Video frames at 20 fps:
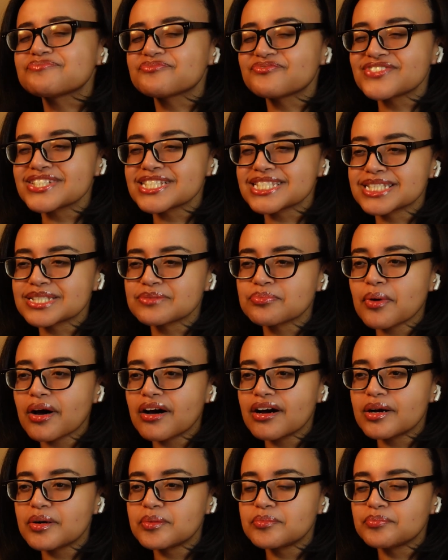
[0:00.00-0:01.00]
fist
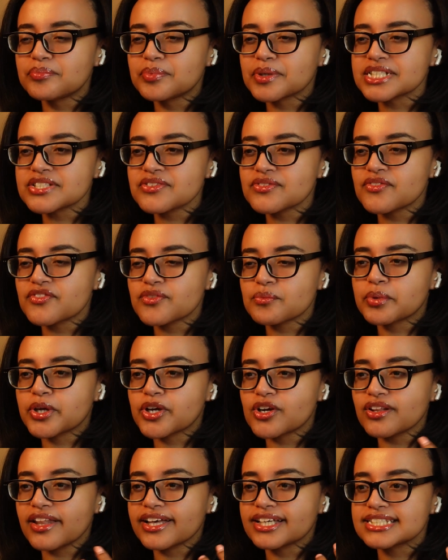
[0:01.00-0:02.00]
bump. Because of the
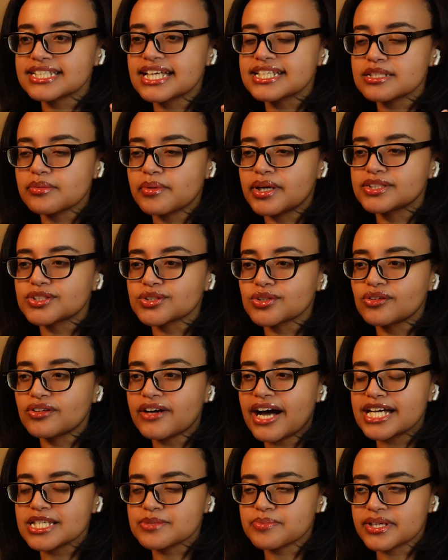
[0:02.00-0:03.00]
pure like sentimental
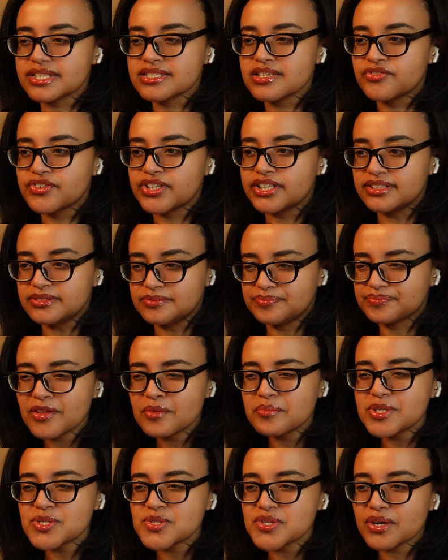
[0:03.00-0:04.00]
aspect of it. The
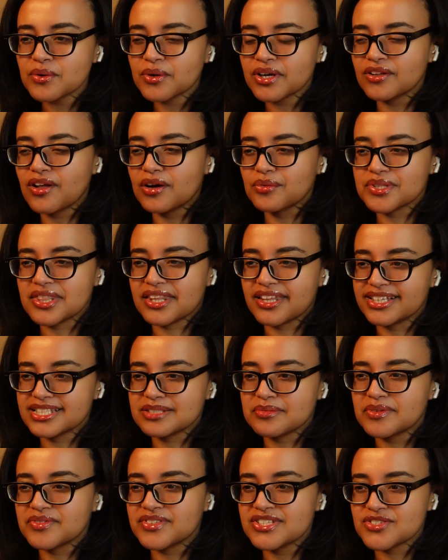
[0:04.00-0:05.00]
music, along with like
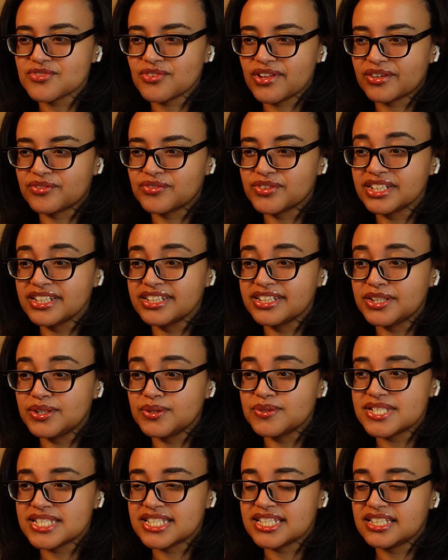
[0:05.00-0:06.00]
some of these like really
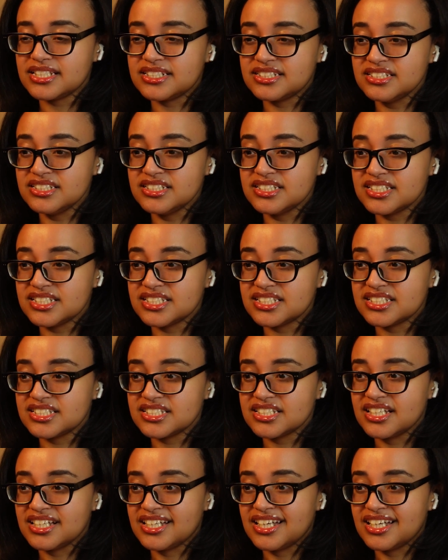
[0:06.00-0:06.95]
cute scenes.